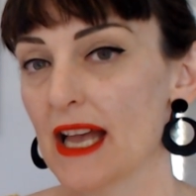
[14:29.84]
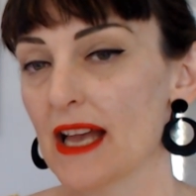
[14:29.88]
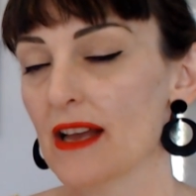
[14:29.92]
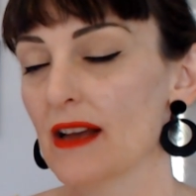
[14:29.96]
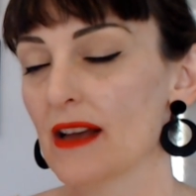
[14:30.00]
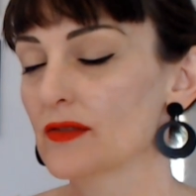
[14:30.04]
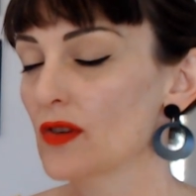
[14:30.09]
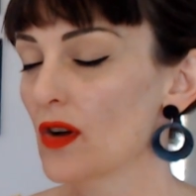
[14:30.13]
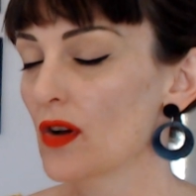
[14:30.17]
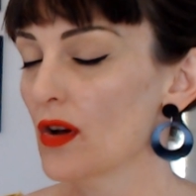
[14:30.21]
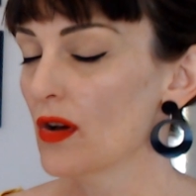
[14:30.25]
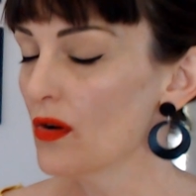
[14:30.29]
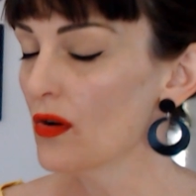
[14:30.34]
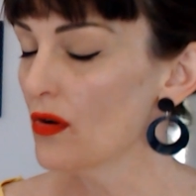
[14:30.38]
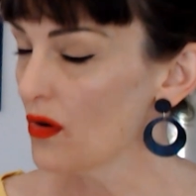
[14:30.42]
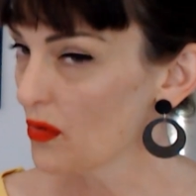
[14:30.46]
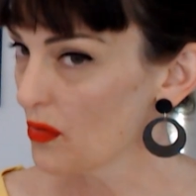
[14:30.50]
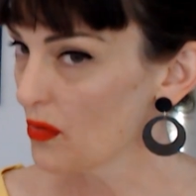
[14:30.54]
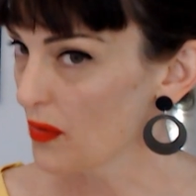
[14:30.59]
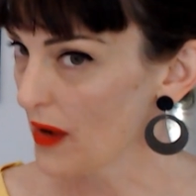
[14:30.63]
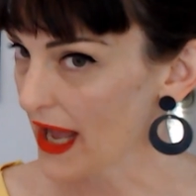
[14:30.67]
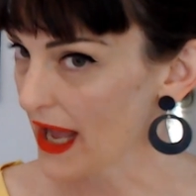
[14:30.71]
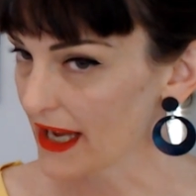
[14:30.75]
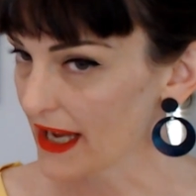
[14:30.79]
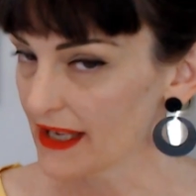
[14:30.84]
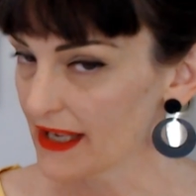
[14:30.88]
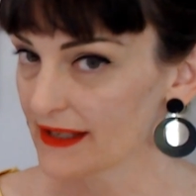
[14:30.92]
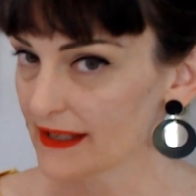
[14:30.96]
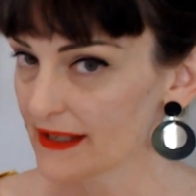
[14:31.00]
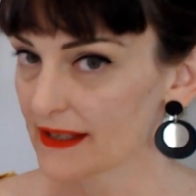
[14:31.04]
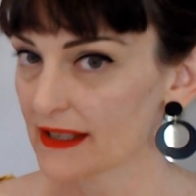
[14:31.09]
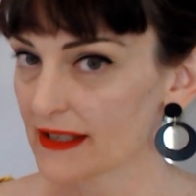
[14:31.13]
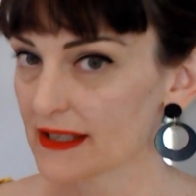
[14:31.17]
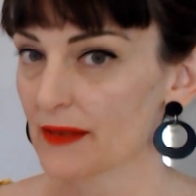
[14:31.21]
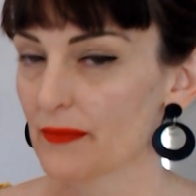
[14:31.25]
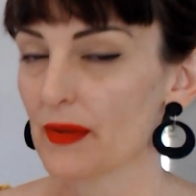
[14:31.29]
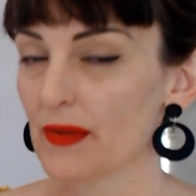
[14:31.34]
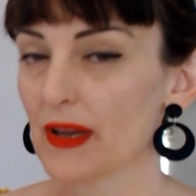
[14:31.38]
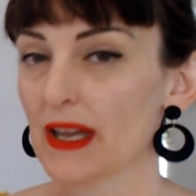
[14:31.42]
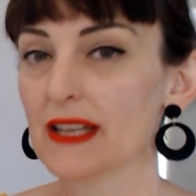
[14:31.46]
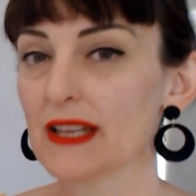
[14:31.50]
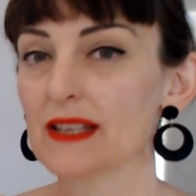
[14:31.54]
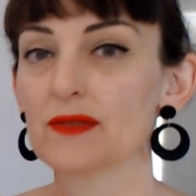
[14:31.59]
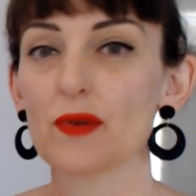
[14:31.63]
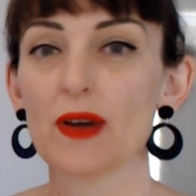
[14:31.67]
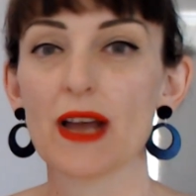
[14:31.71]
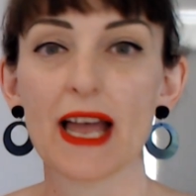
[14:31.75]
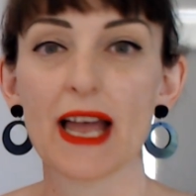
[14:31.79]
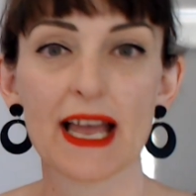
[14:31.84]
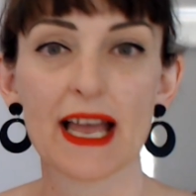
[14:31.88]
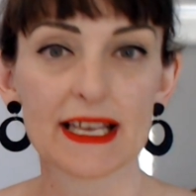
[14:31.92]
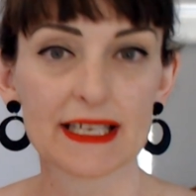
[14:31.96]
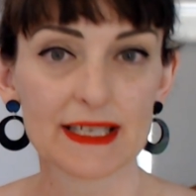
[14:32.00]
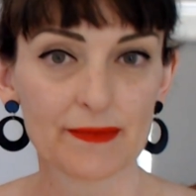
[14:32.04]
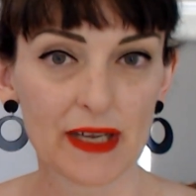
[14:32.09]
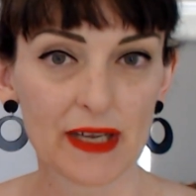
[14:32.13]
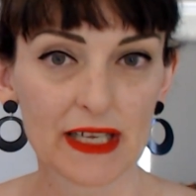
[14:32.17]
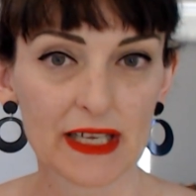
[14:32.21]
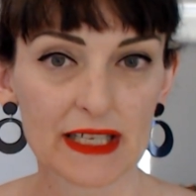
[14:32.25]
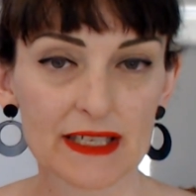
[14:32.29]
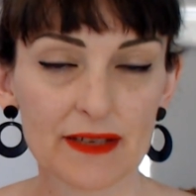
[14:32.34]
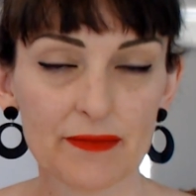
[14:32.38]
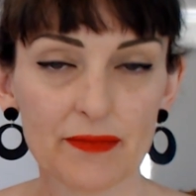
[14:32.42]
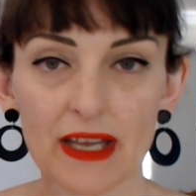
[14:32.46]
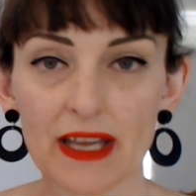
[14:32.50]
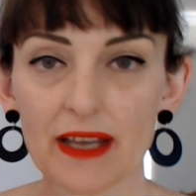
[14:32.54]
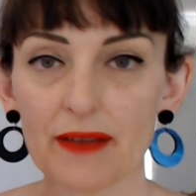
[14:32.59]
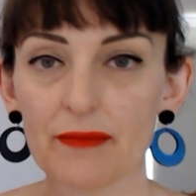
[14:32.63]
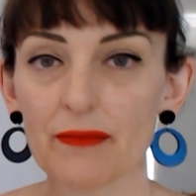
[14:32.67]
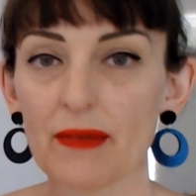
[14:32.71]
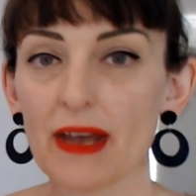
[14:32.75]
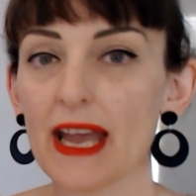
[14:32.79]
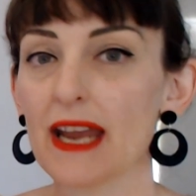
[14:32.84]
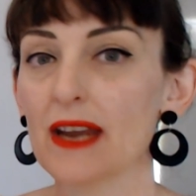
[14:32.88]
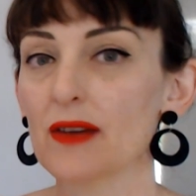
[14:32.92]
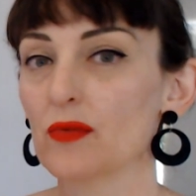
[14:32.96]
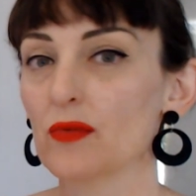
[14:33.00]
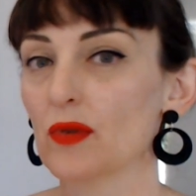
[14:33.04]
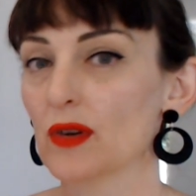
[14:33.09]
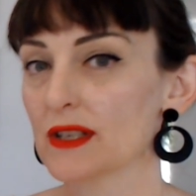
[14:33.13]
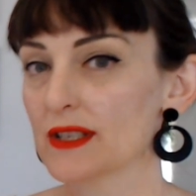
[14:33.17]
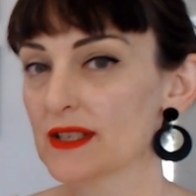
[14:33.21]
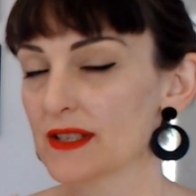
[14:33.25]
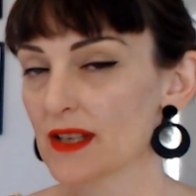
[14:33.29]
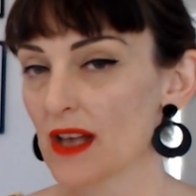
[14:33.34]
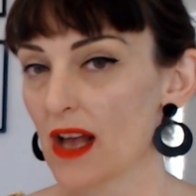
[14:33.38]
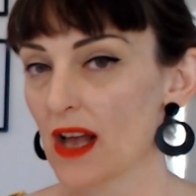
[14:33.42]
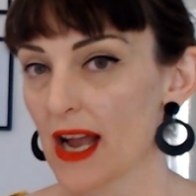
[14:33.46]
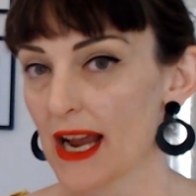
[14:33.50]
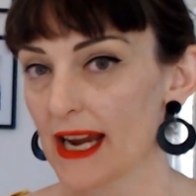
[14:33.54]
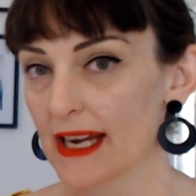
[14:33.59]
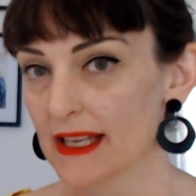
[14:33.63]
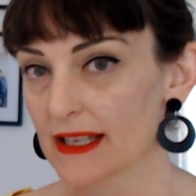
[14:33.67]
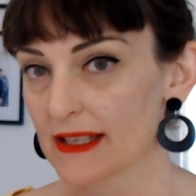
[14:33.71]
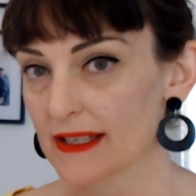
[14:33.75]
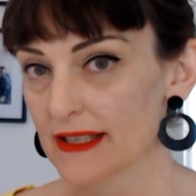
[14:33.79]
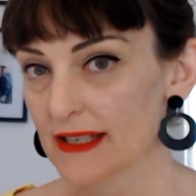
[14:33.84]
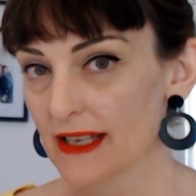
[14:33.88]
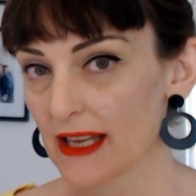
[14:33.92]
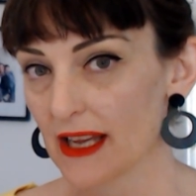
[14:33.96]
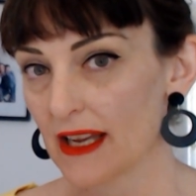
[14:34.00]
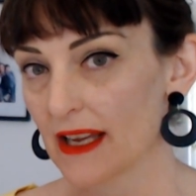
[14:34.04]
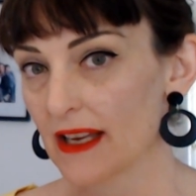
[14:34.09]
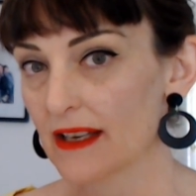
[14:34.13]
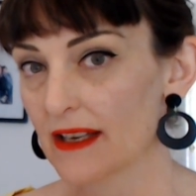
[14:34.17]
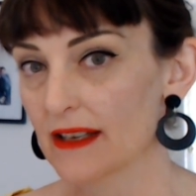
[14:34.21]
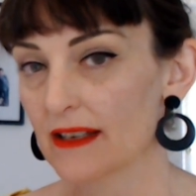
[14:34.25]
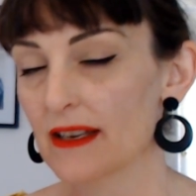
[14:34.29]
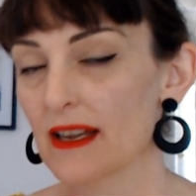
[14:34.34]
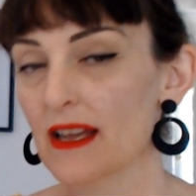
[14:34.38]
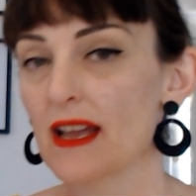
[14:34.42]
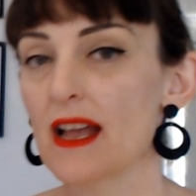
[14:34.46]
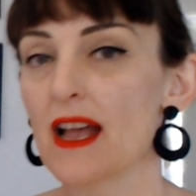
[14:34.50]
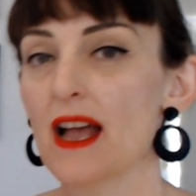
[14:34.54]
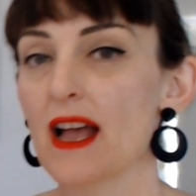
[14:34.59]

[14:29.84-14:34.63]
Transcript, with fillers: not always, it depends what aspects are being made, what sign it's in,